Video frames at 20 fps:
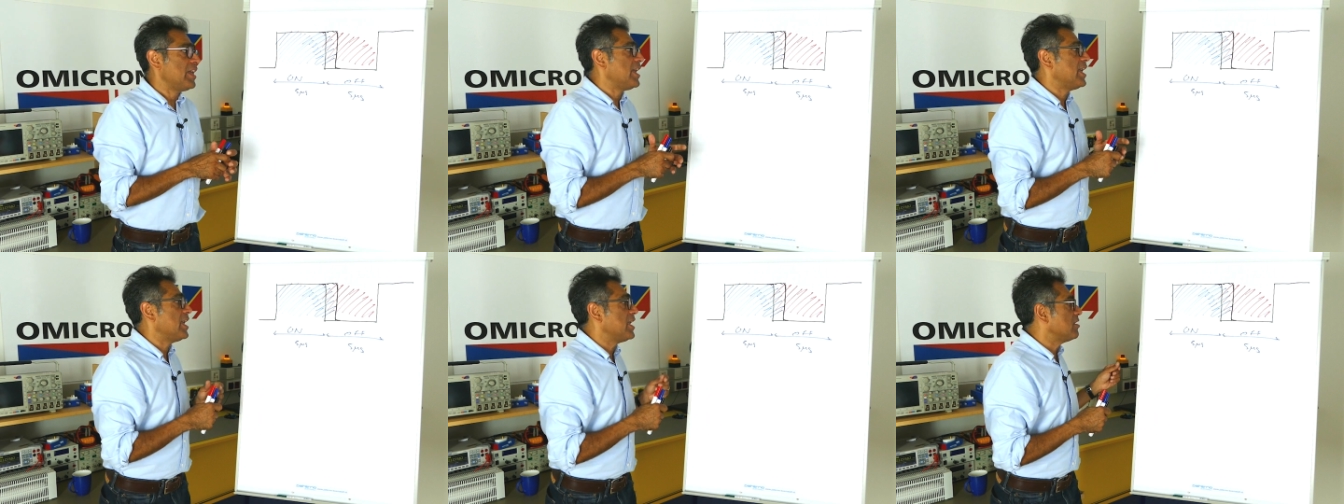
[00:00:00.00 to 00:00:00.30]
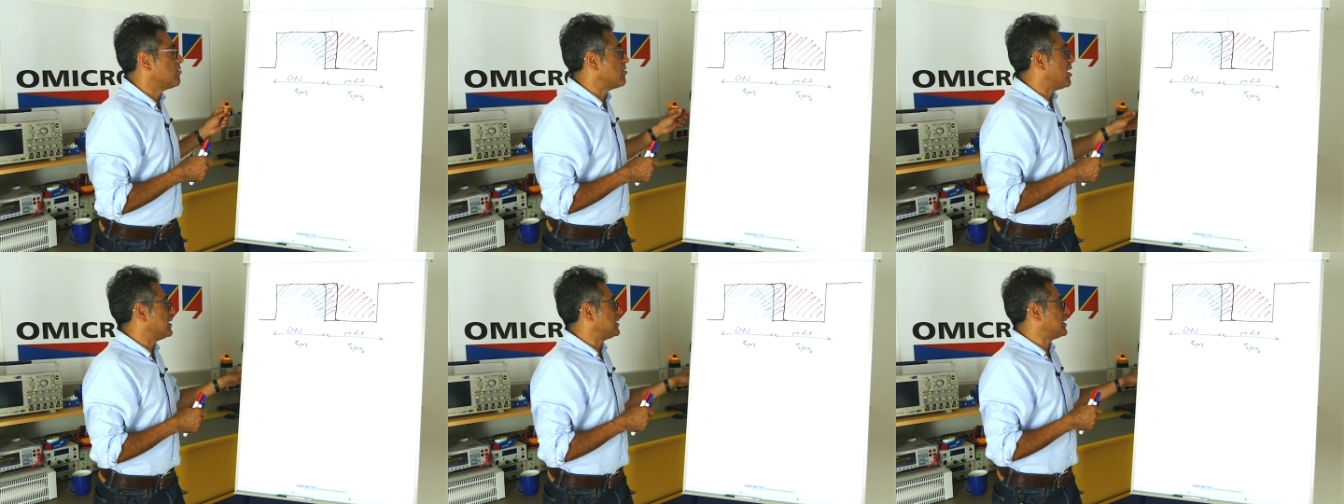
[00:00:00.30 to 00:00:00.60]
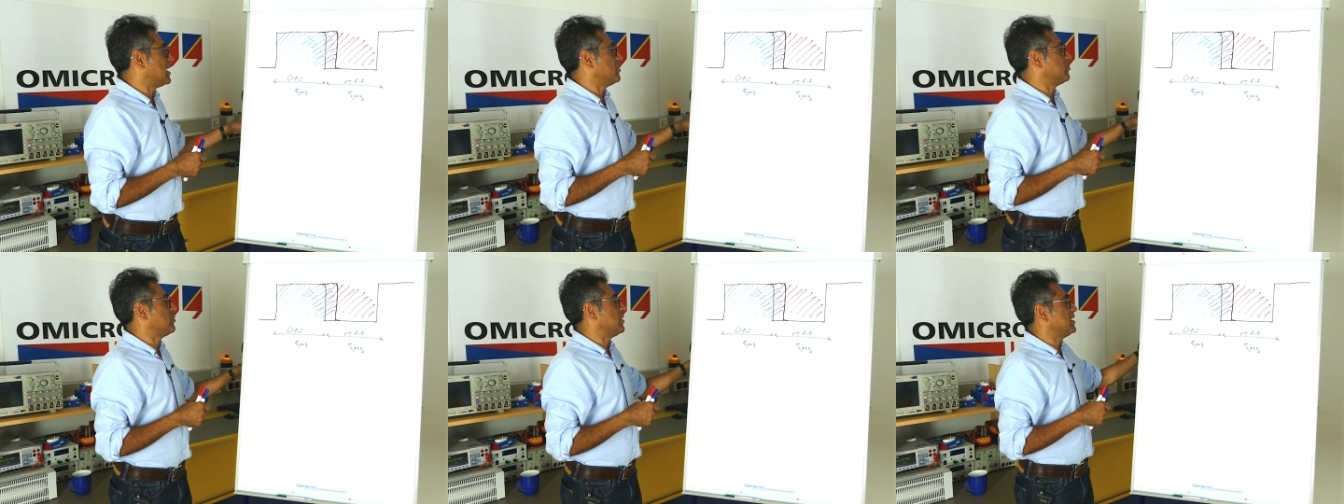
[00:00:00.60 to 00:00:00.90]
a
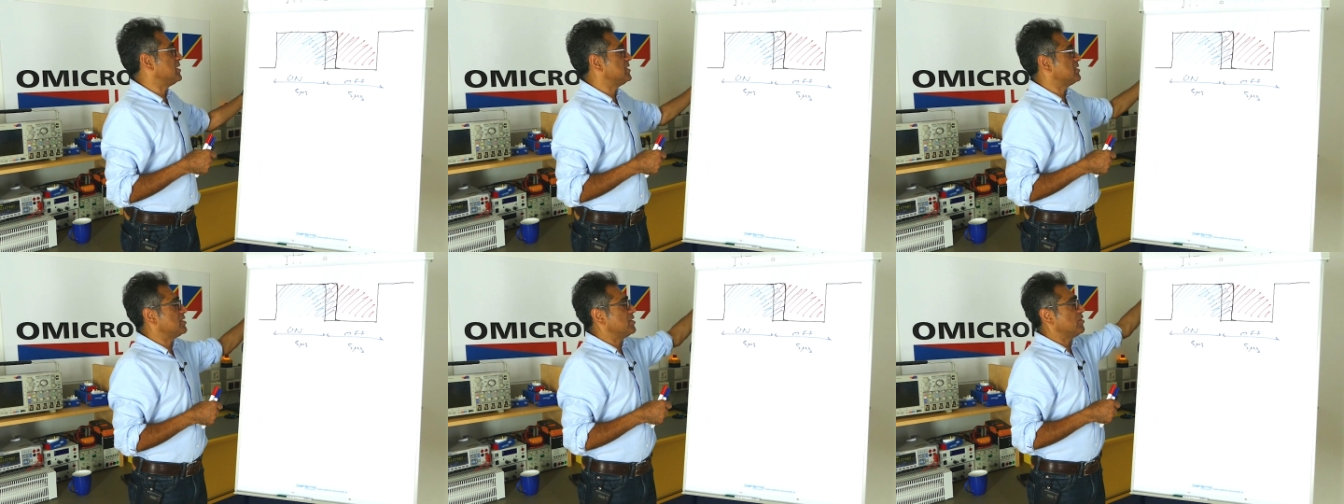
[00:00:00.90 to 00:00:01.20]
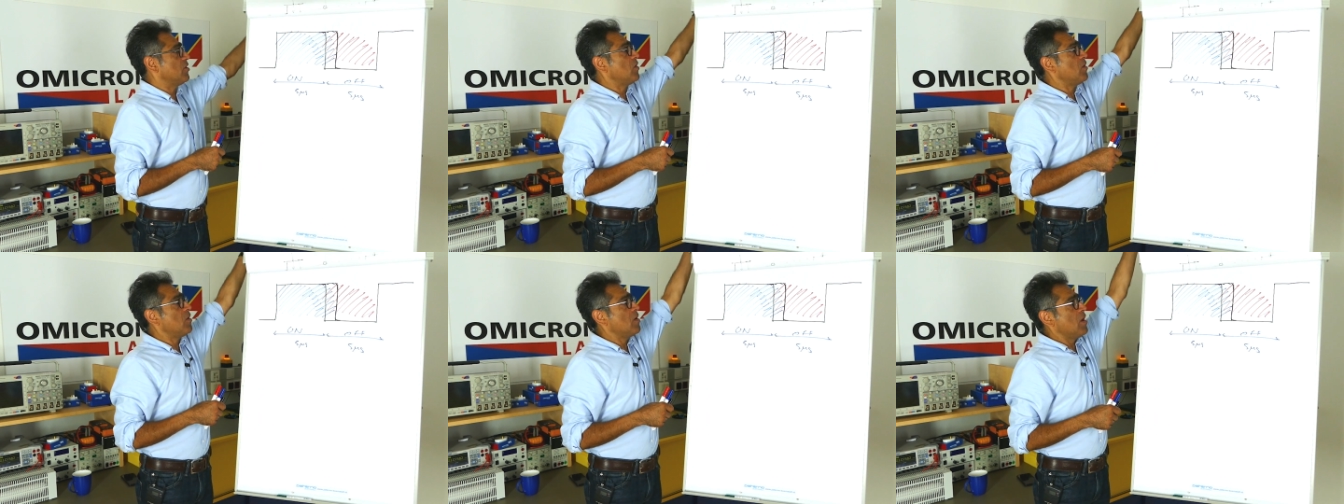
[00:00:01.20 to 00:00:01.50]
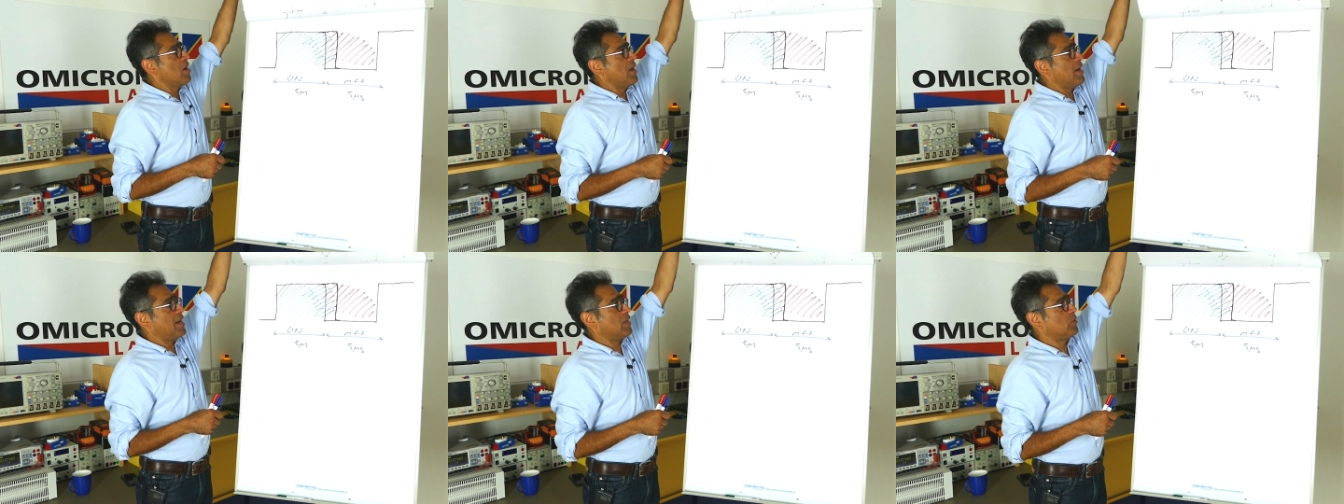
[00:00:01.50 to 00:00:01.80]
right-hand plane zero
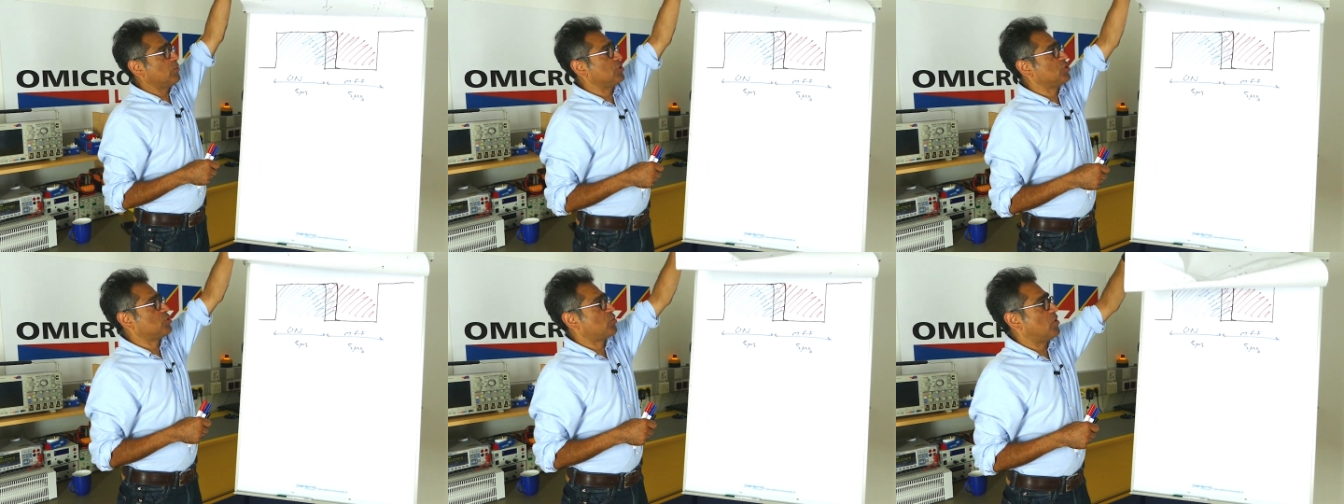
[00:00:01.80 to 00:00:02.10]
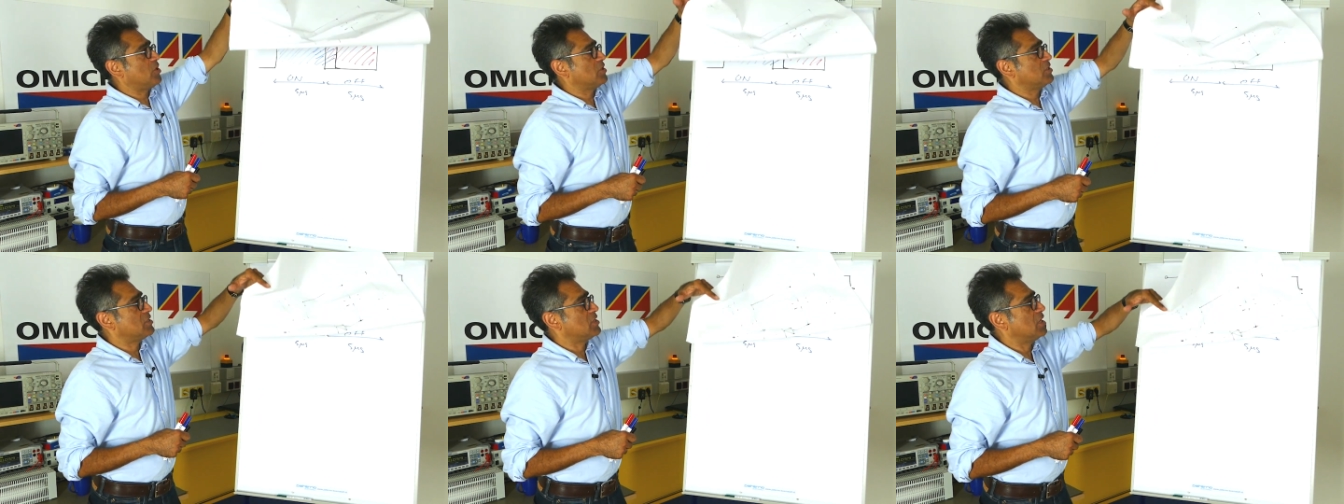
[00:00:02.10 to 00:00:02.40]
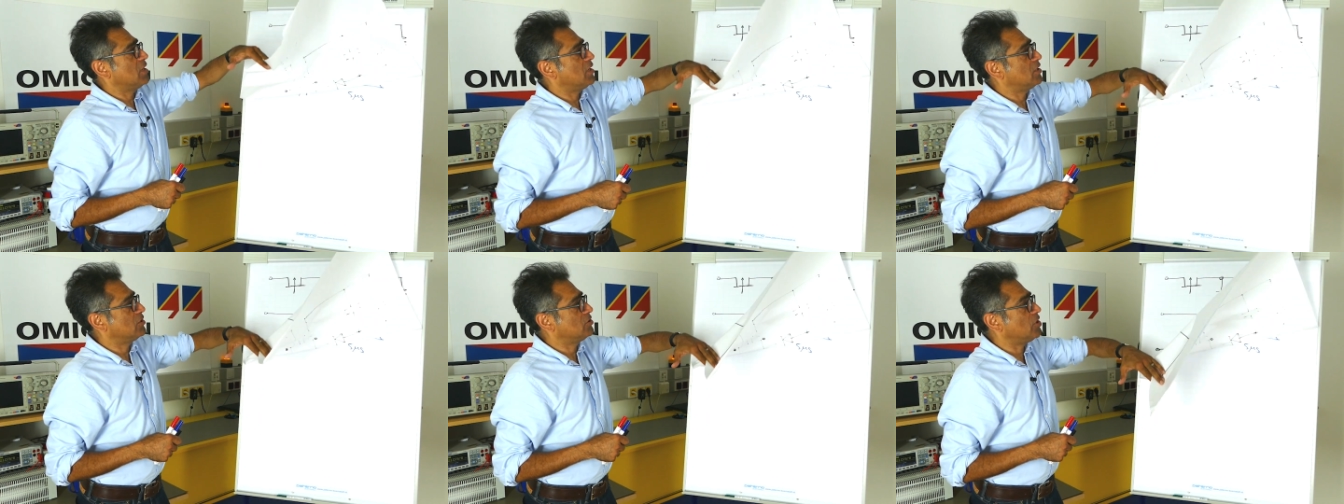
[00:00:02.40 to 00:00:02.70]
and which
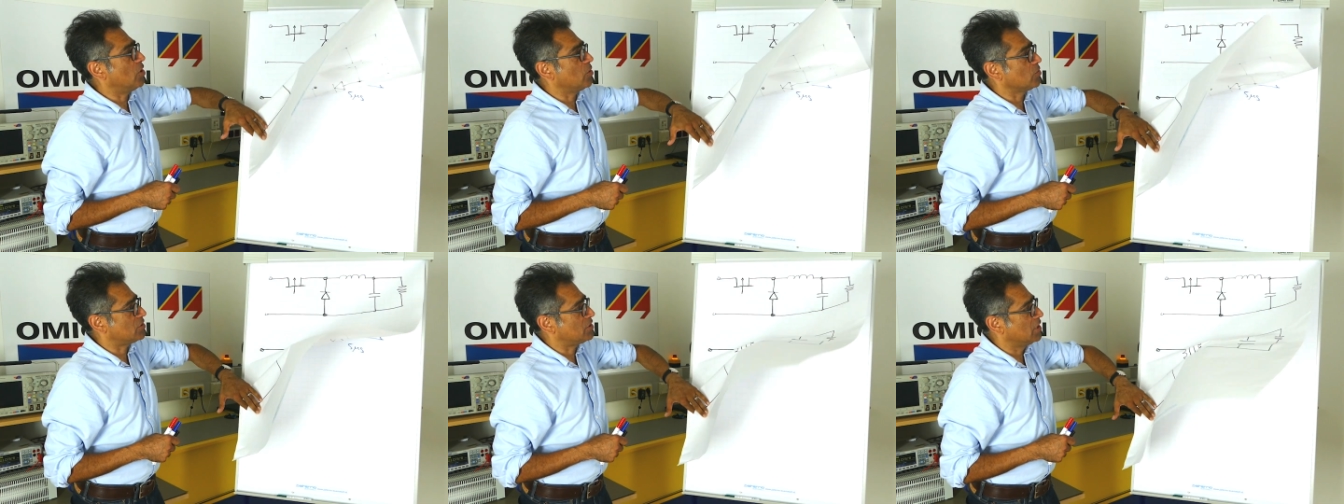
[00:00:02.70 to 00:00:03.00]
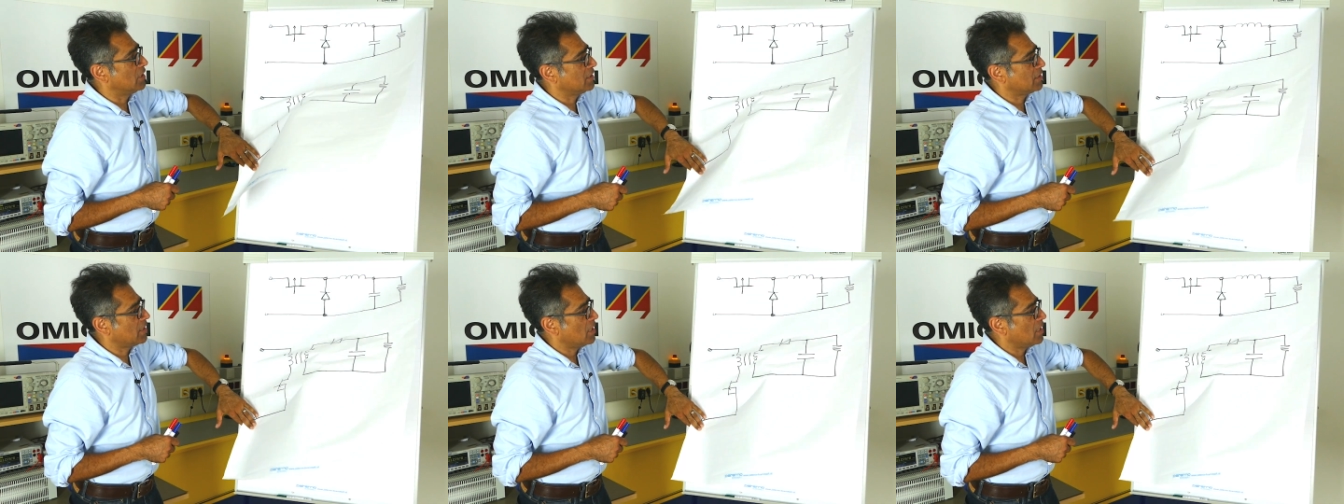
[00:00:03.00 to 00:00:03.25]
ones don't.